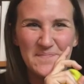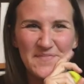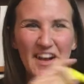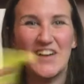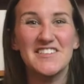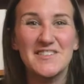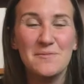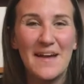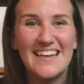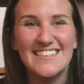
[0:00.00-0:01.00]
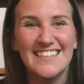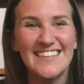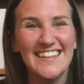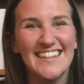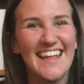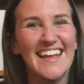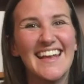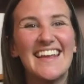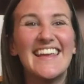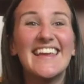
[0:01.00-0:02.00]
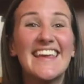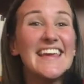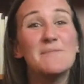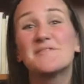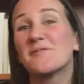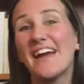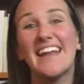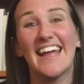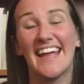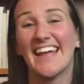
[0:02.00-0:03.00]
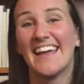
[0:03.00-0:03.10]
God is so patient that he keeps waiting.